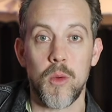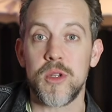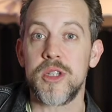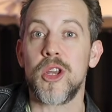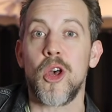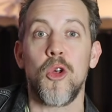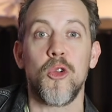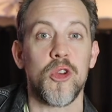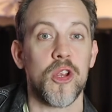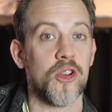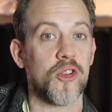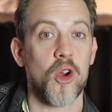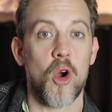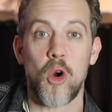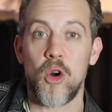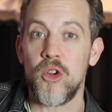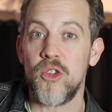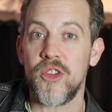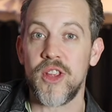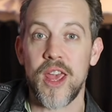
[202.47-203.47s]
It's called
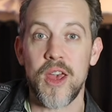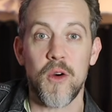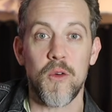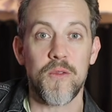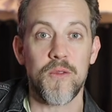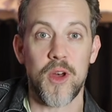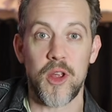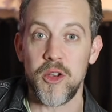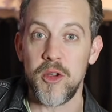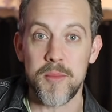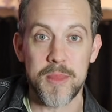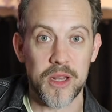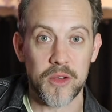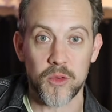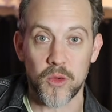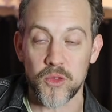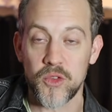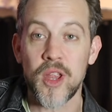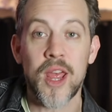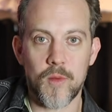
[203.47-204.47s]
Guitar Scale
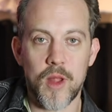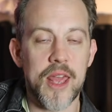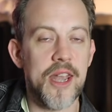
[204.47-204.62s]
Fundamentals,